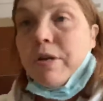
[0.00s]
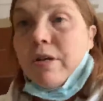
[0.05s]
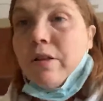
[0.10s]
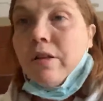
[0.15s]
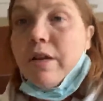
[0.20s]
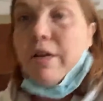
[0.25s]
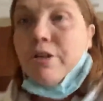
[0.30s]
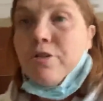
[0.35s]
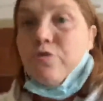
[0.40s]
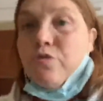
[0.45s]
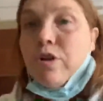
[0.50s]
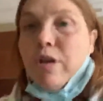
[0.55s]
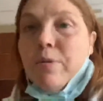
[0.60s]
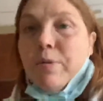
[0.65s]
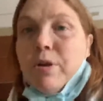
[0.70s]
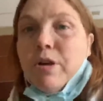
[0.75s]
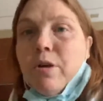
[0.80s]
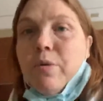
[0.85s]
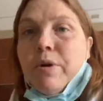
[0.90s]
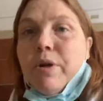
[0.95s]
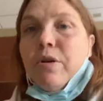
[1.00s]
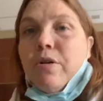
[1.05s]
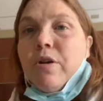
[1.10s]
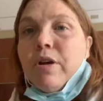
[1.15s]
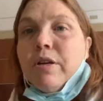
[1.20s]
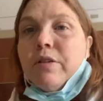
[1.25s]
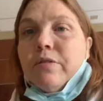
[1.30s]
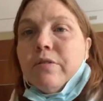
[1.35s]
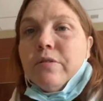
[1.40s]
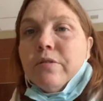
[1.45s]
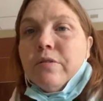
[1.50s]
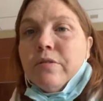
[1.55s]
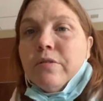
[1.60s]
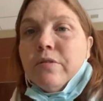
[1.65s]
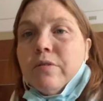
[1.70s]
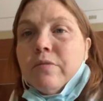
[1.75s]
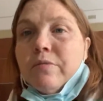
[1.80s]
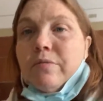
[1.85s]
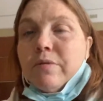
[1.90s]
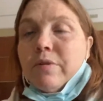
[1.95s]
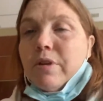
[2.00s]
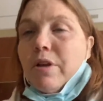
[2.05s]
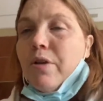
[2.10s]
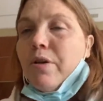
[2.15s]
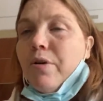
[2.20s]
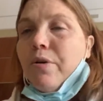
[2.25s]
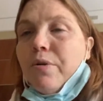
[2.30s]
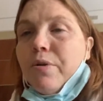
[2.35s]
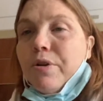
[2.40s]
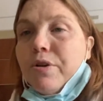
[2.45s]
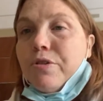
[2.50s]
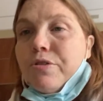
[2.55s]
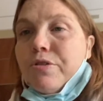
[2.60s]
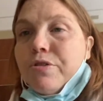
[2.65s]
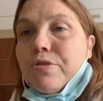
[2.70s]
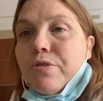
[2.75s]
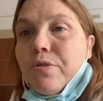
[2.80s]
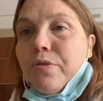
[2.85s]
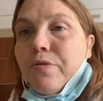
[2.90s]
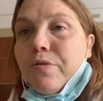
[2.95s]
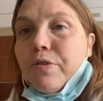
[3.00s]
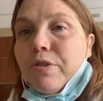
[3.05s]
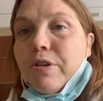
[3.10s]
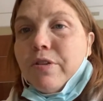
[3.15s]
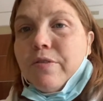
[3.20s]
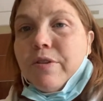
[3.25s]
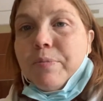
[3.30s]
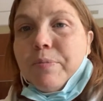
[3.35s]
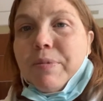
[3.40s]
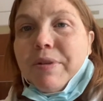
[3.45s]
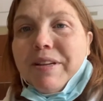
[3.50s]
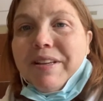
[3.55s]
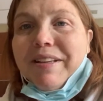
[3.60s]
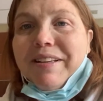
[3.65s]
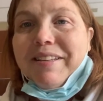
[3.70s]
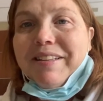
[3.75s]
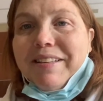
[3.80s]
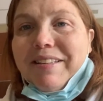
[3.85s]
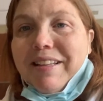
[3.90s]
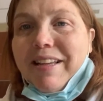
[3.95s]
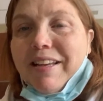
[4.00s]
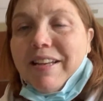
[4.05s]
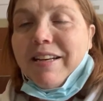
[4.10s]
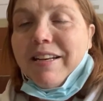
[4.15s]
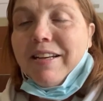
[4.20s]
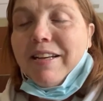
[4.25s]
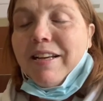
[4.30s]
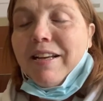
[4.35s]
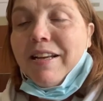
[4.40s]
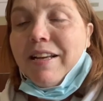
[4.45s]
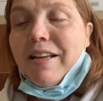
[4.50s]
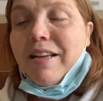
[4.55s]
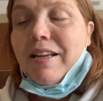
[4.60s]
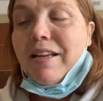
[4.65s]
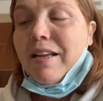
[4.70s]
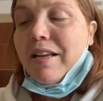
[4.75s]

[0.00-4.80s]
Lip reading: And I know that there's been a lot of drama going on. Oh, you're so full of it, Lennon.